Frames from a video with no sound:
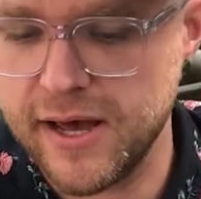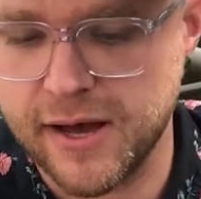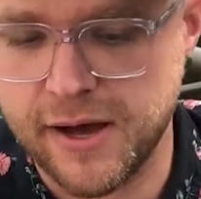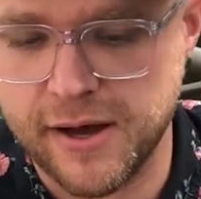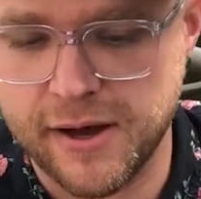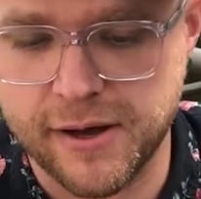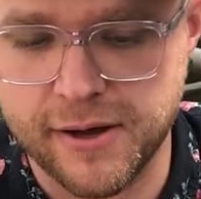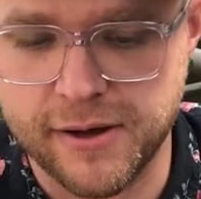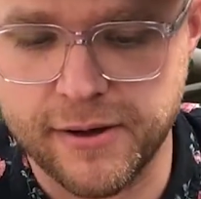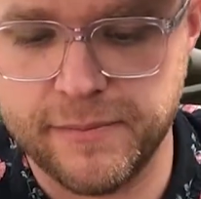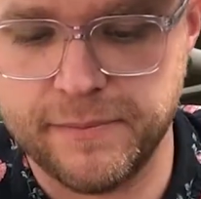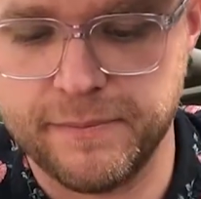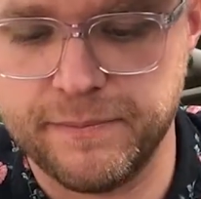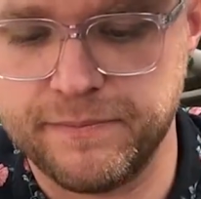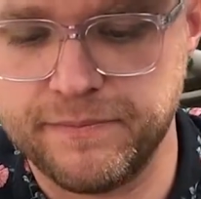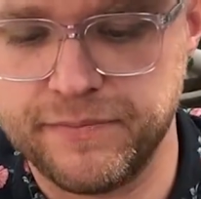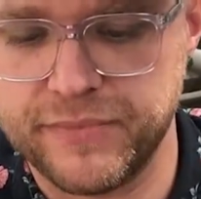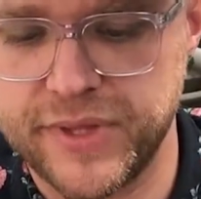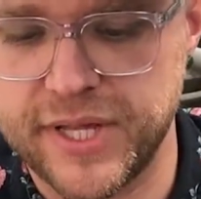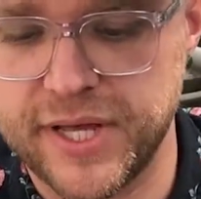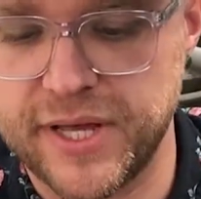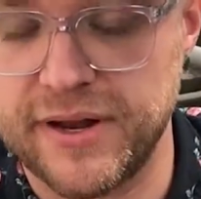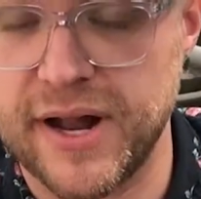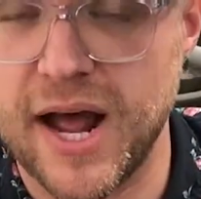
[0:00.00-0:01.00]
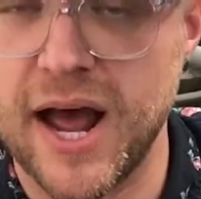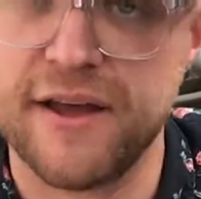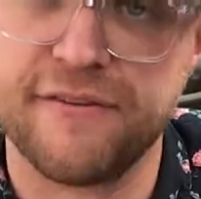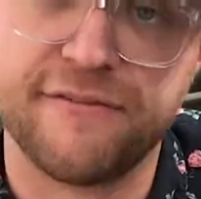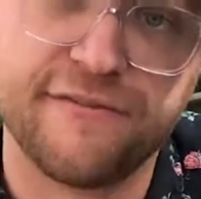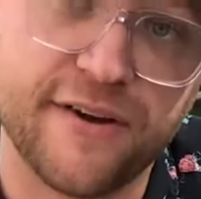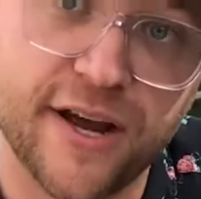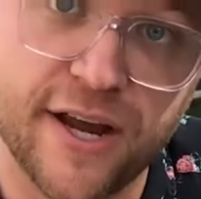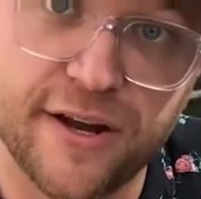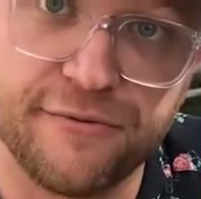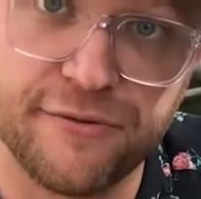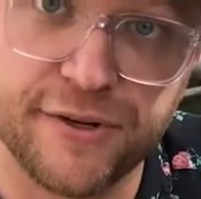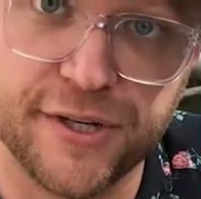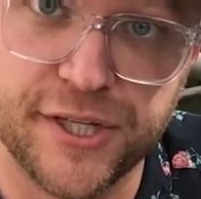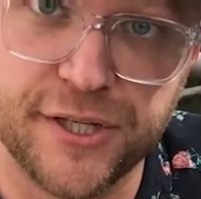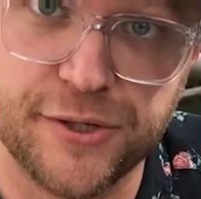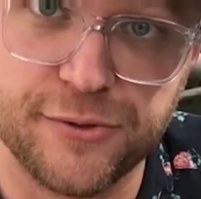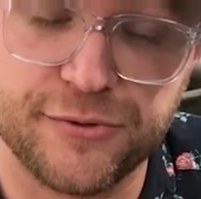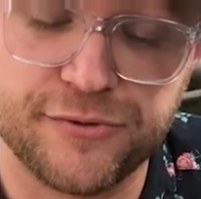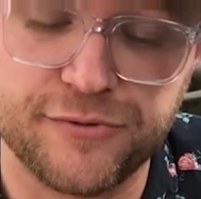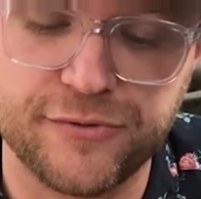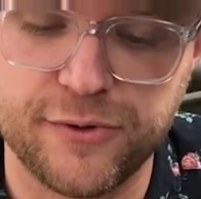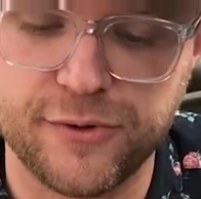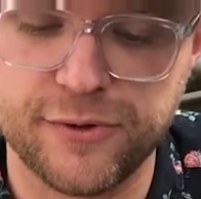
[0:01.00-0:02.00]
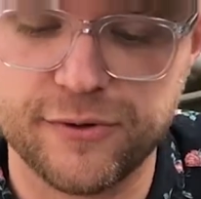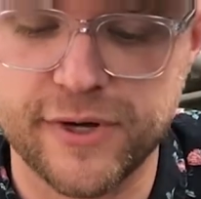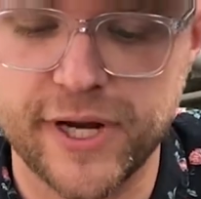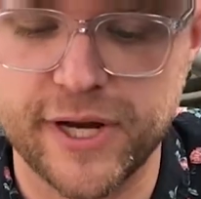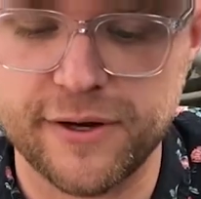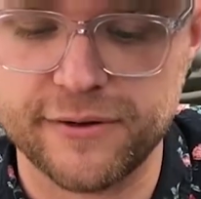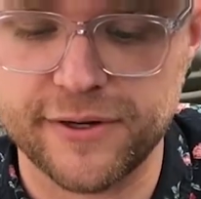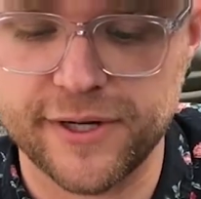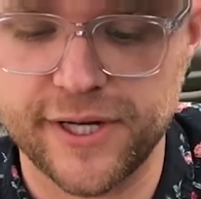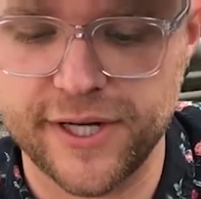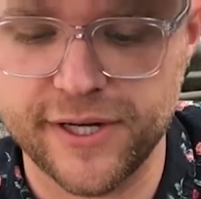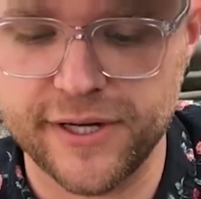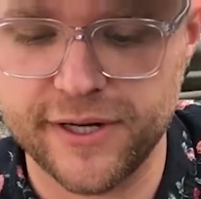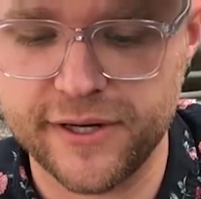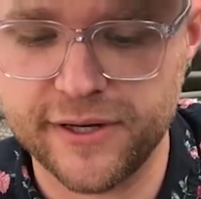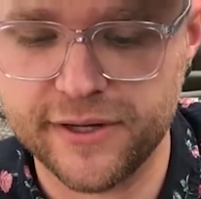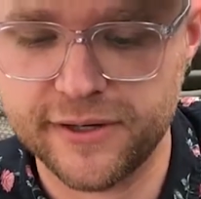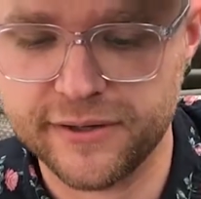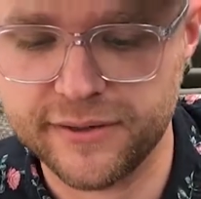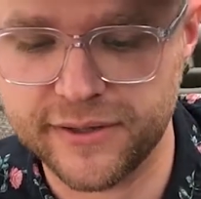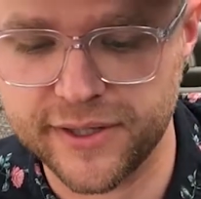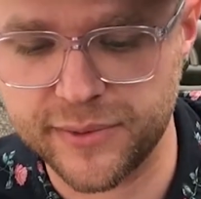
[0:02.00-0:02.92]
that I find really useful around here